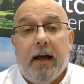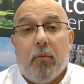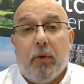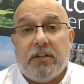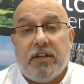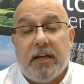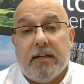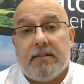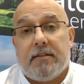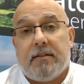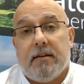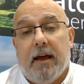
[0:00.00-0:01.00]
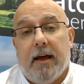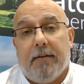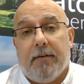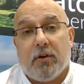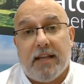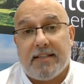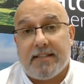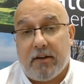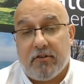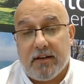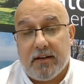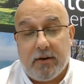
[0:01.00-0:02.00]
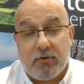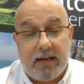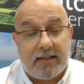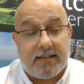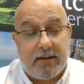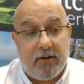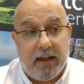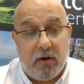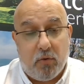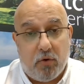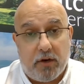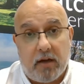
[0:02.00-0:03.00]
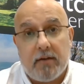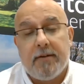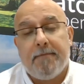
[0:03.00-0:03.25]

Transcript: which is not necessarily in order: